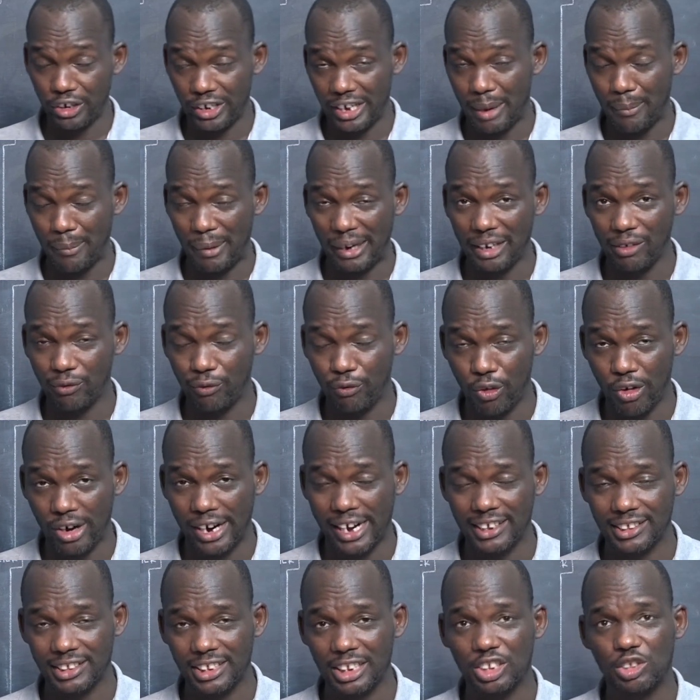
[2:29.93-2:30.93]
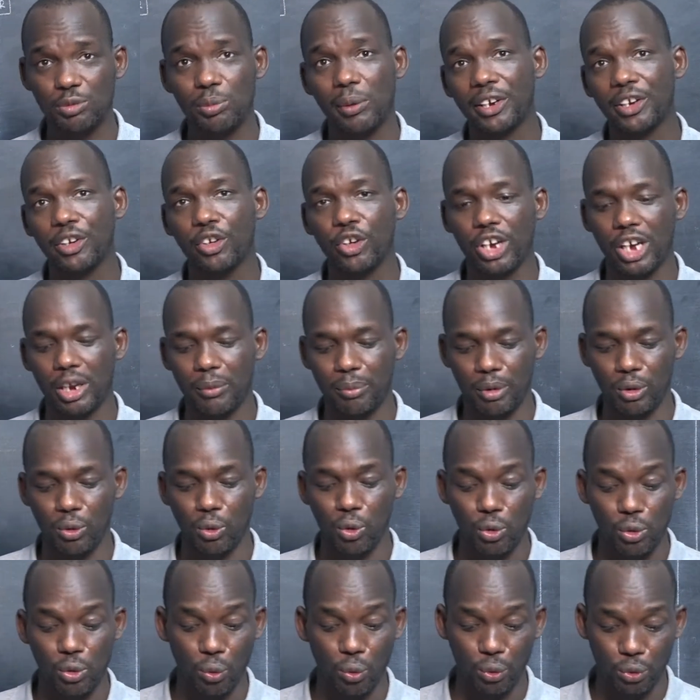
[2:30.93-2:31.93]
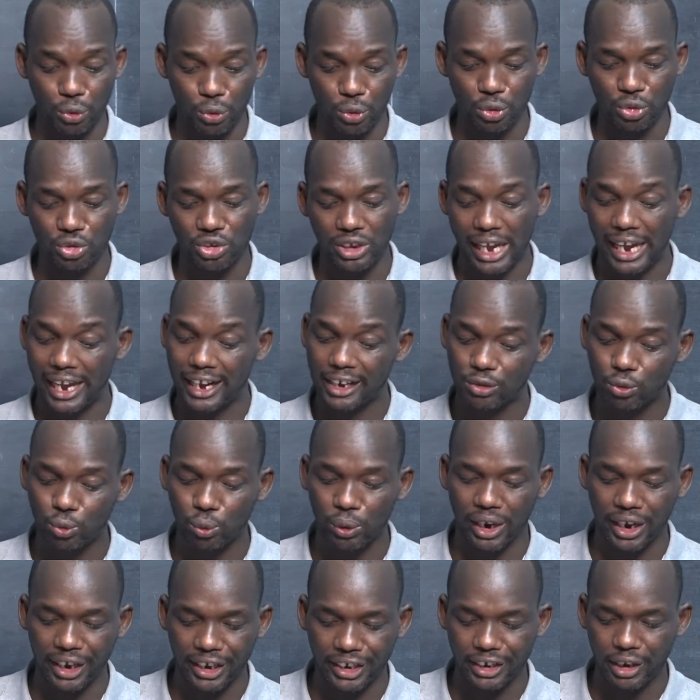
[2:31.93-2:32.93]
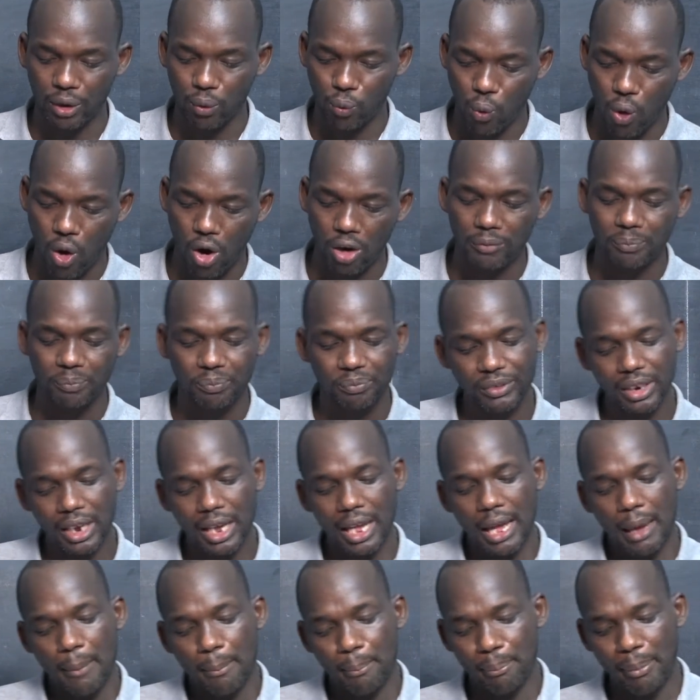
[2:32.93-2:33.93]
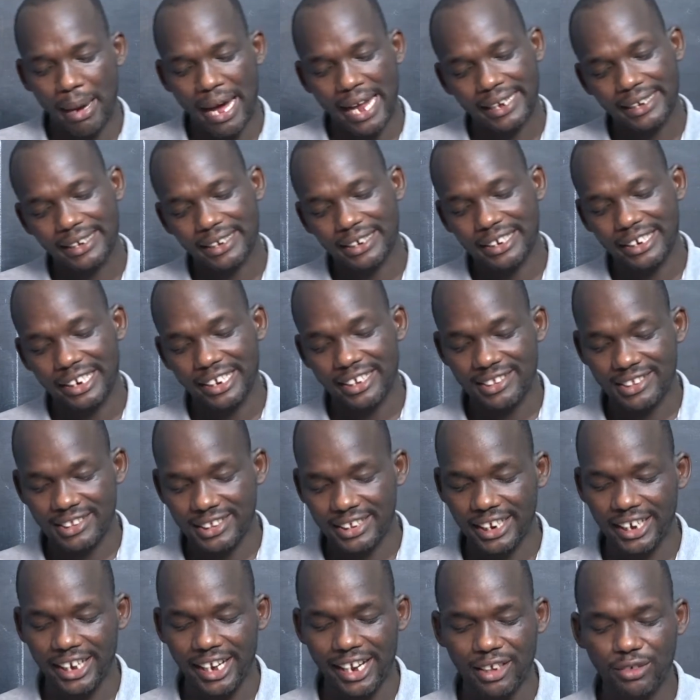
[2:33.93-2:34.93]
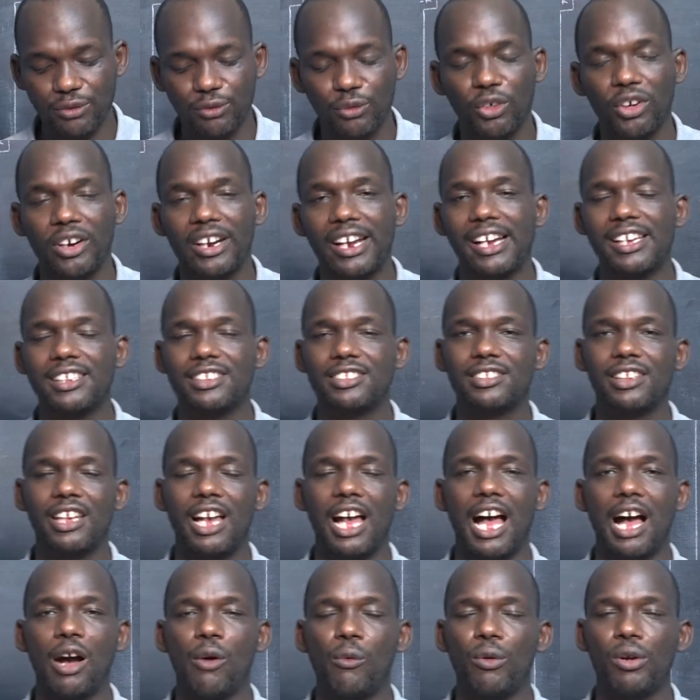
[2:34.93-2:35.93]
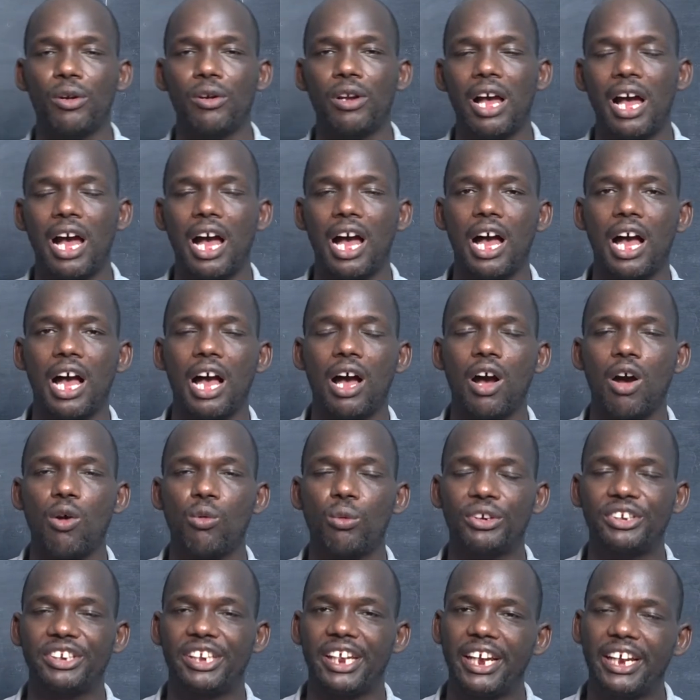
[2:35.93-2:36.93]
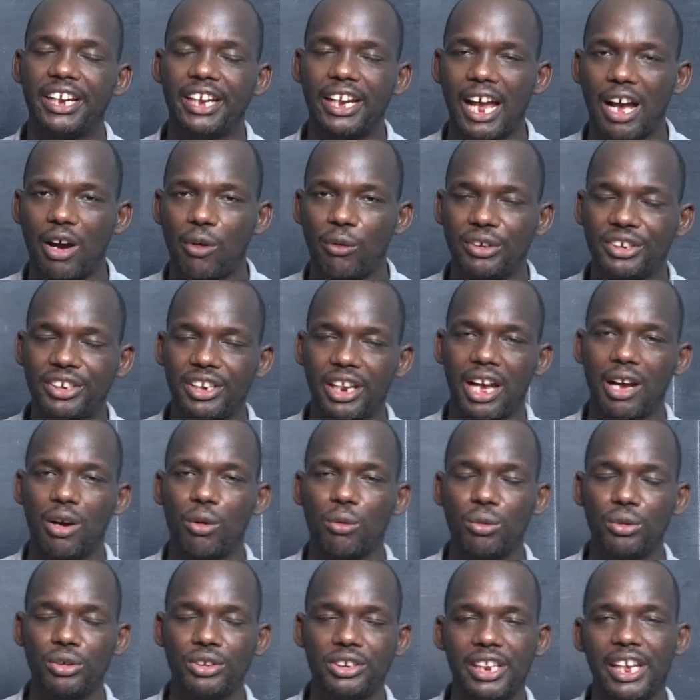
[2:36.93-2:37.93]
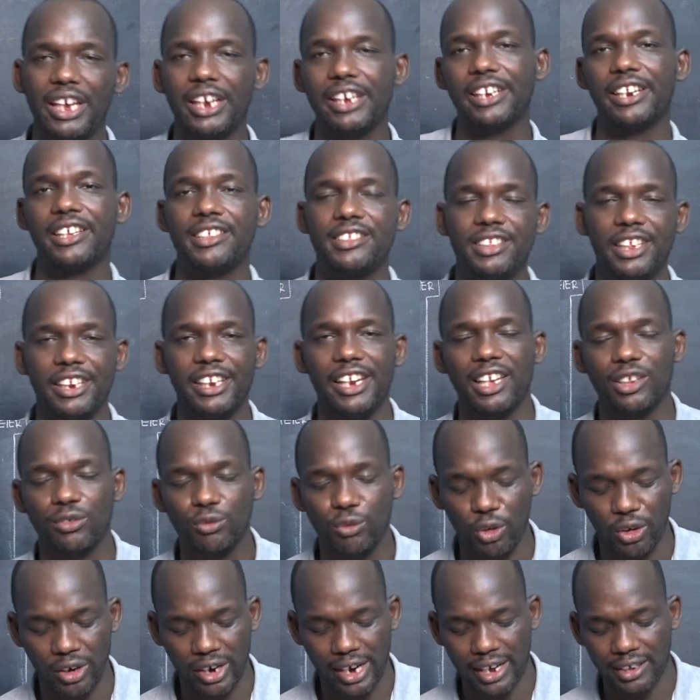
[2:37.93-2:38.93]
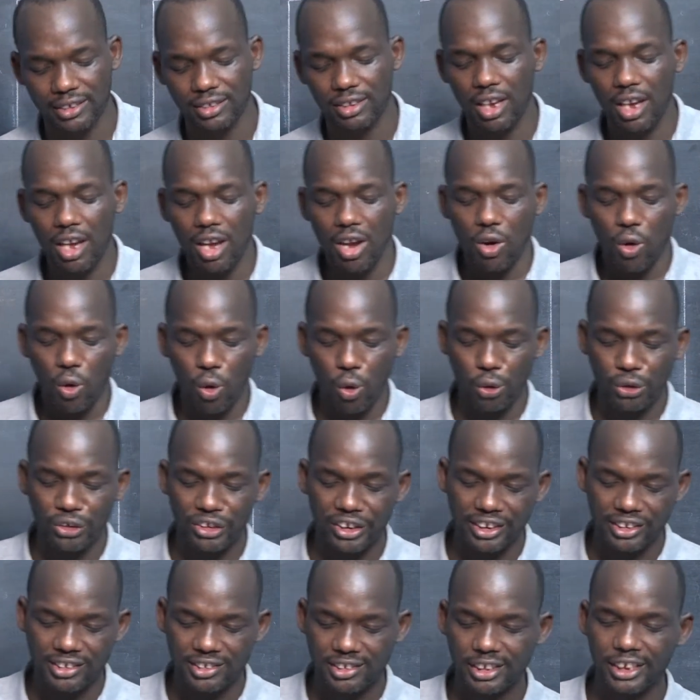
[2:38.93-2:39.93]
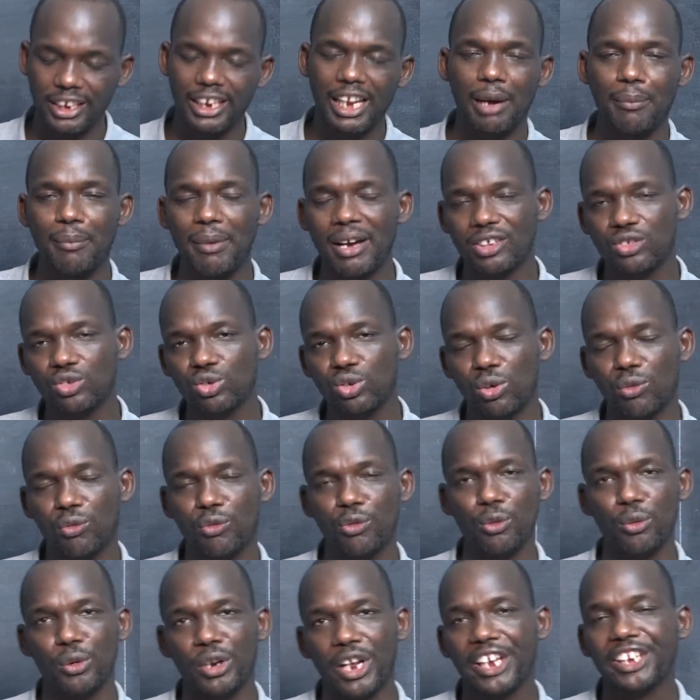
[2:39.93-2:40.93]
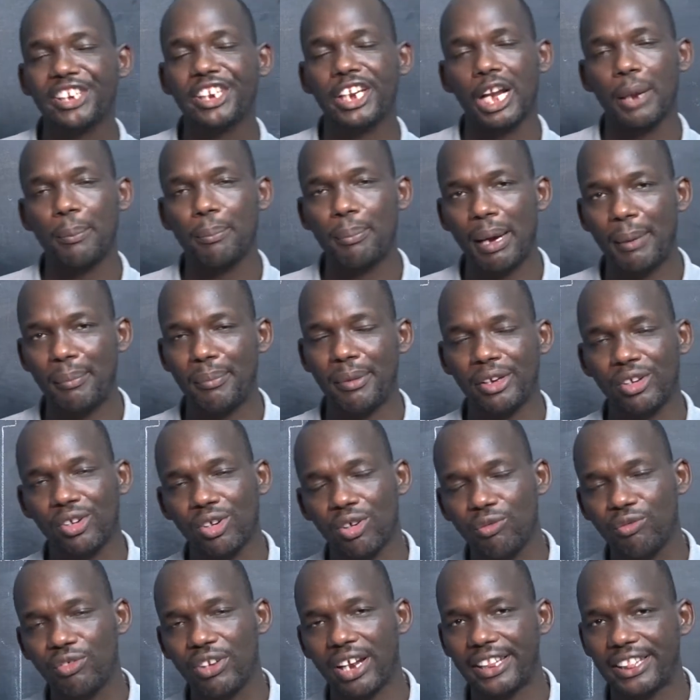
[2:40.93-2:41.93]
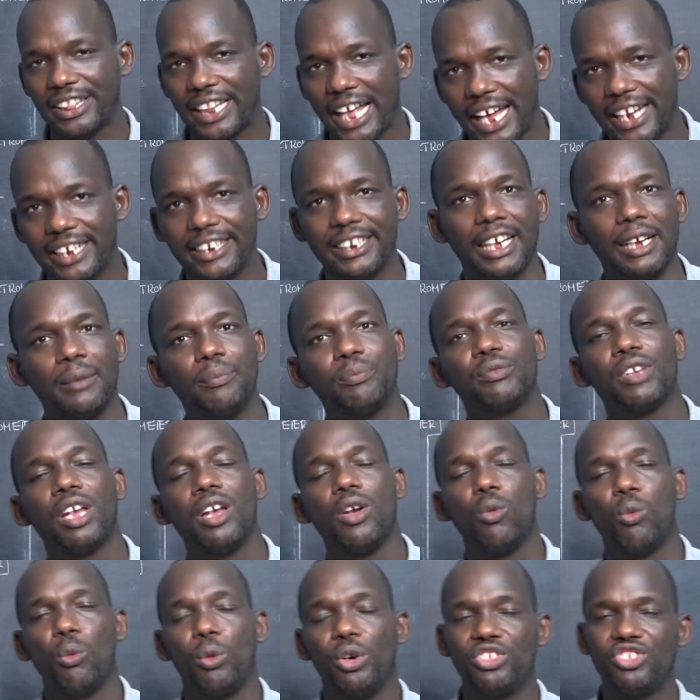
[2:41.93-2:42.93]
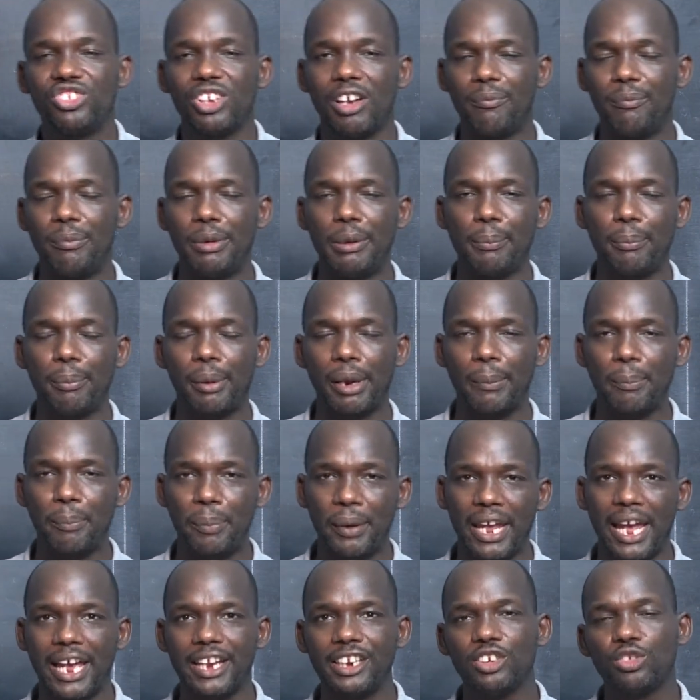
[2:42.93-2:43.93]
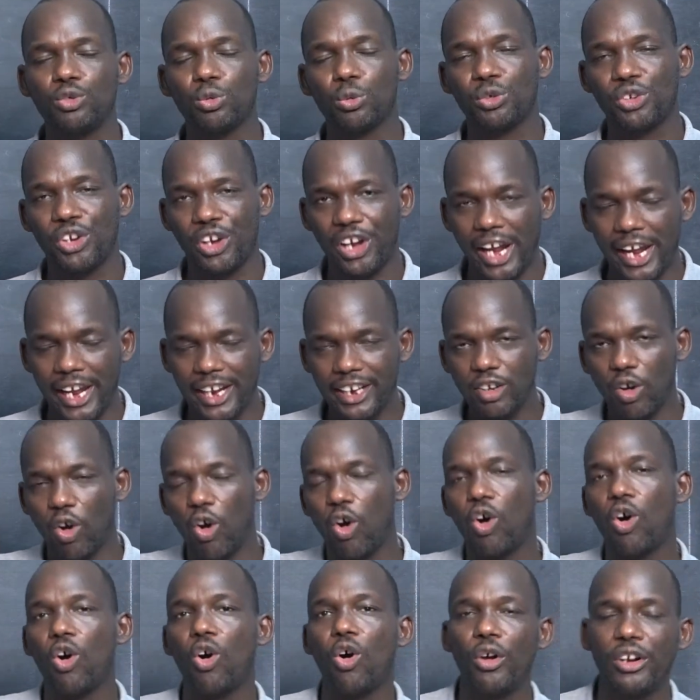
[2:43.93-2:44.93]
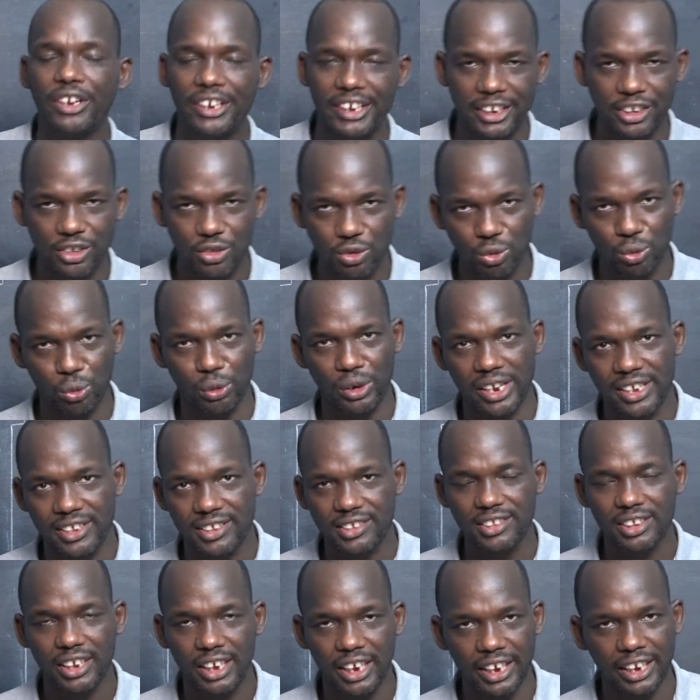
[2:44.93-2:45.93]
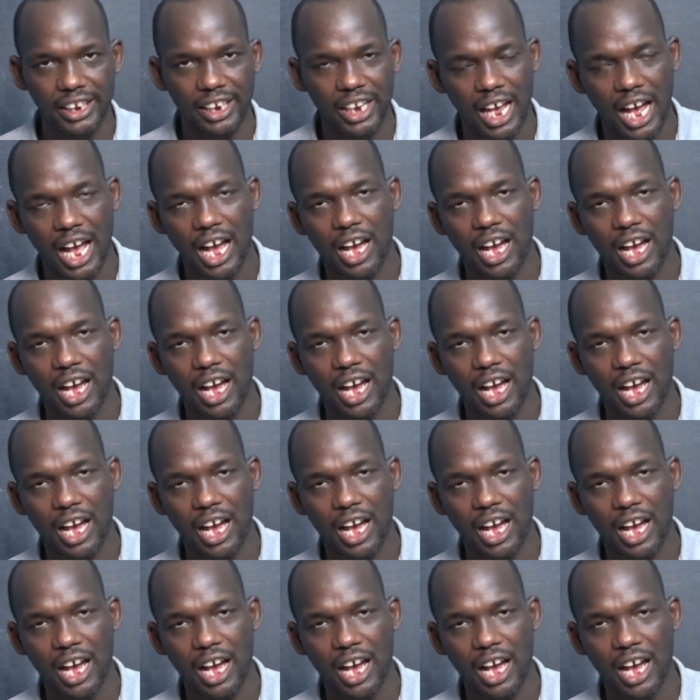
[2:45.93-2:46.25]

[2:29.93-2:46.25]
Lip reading: The main focus, this material can be used elsewhere in the world, but the serious focus I will take the serious focus on the syllabus of United Republic of Tanzania, which have been prepared to train all the students in